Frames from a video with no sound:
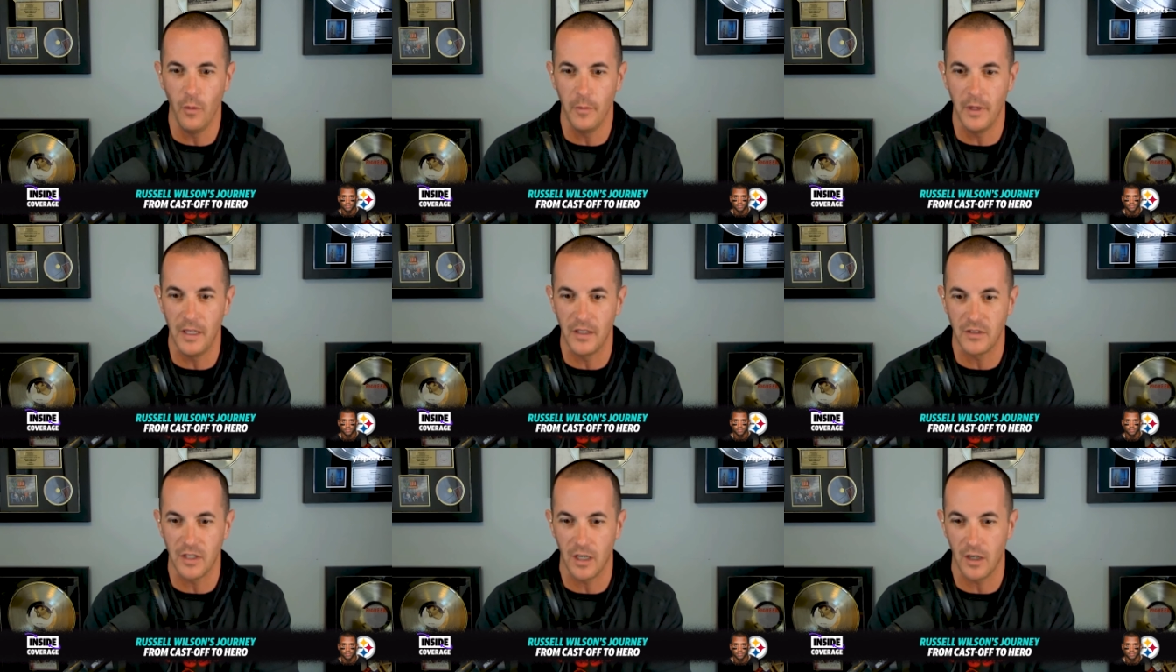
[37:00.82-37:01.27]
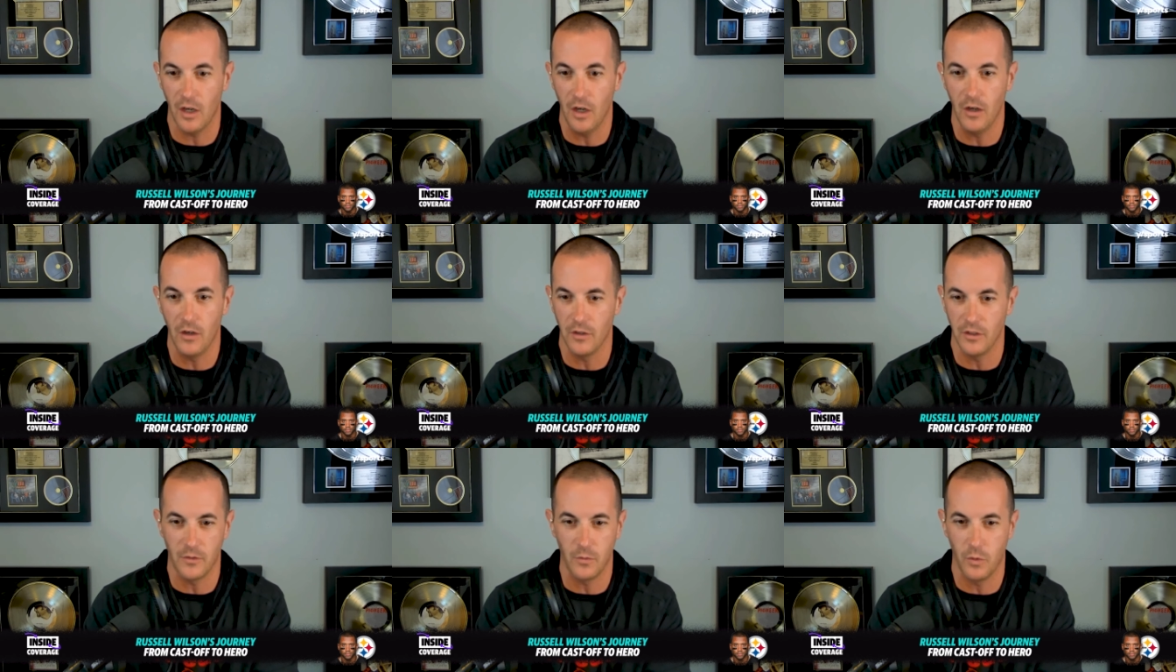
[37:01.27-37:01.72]
me. It's like,
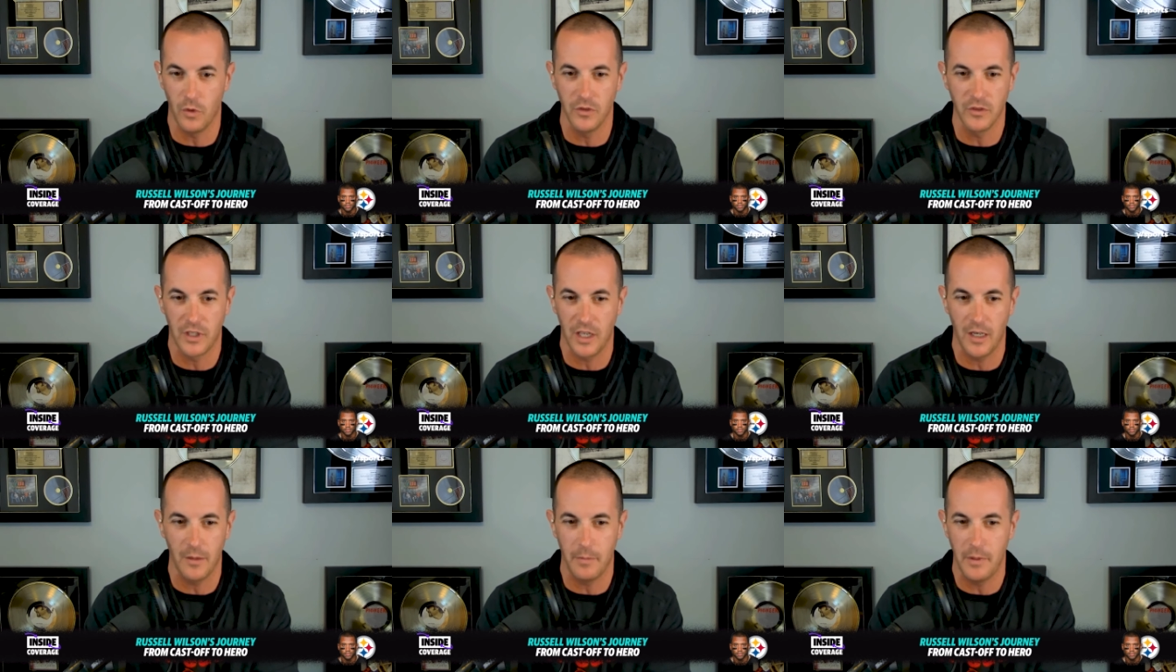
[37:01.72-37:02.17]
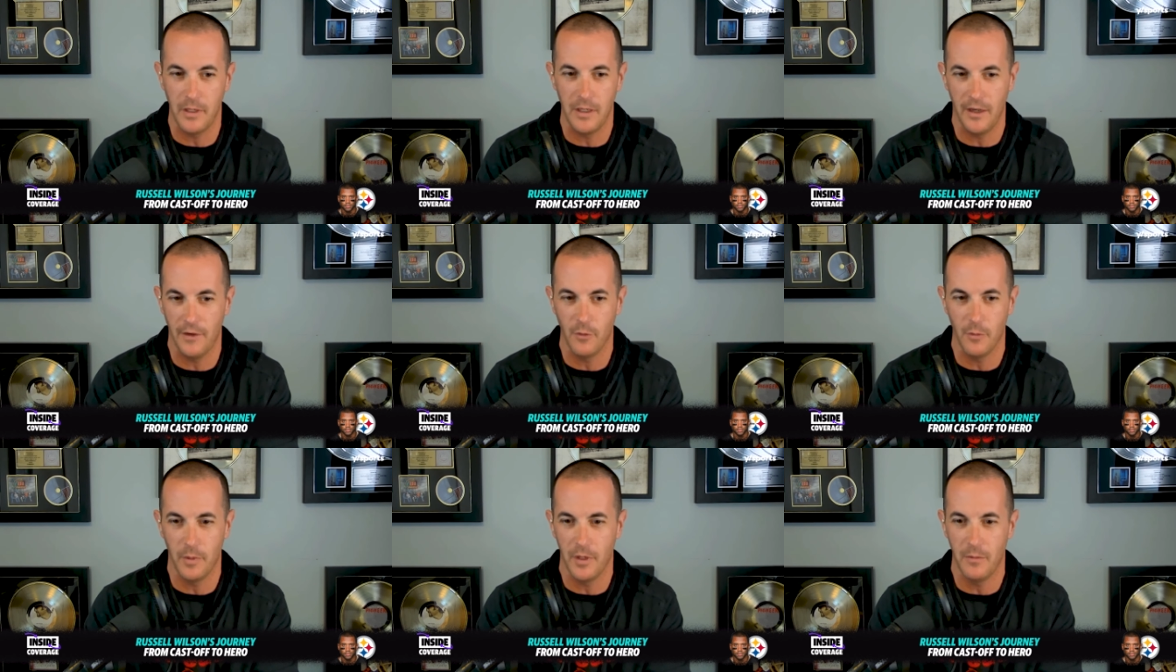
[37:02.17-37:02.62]
oh, the world's got to be,
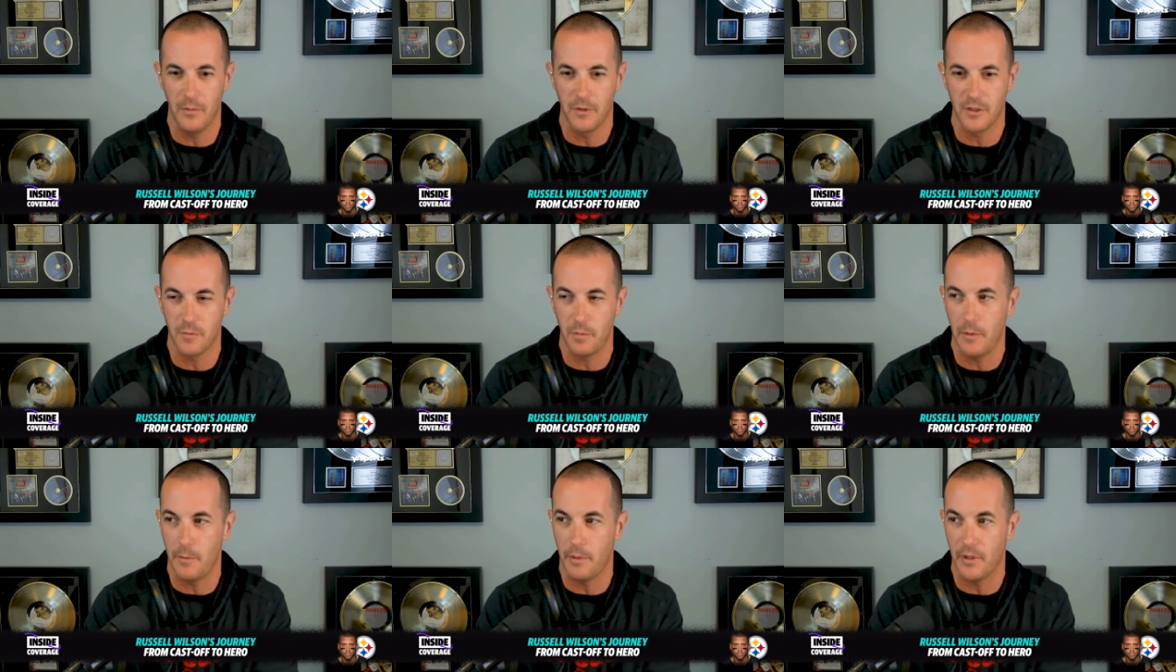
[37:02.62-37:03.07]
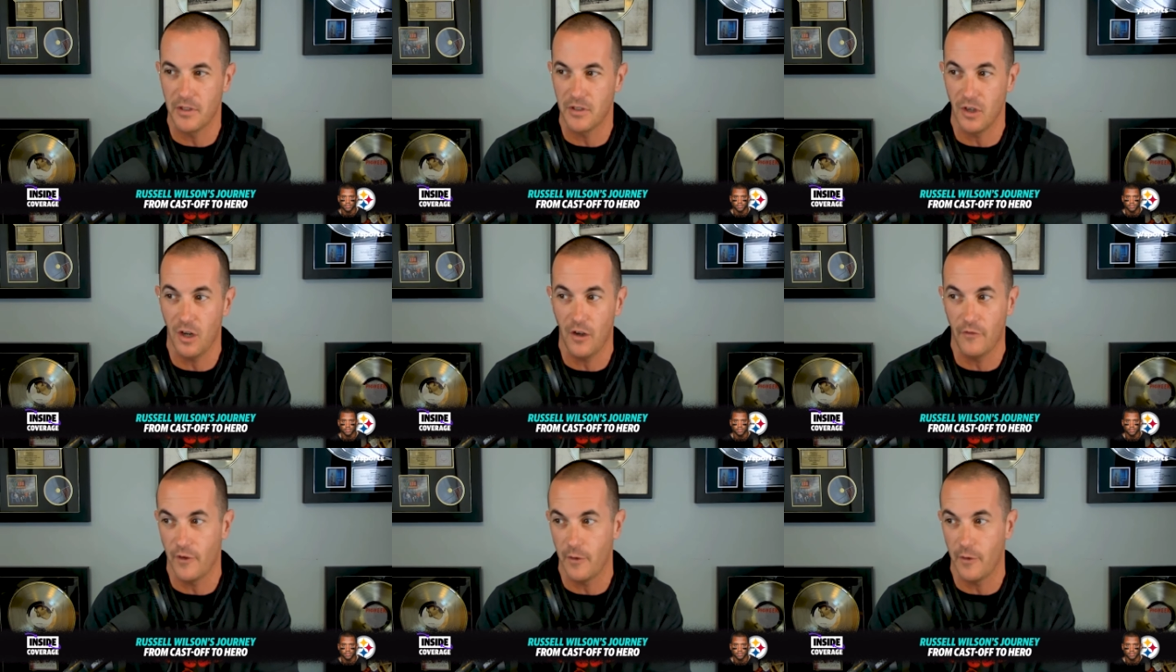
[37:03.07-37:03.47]
everybody must be pissed off.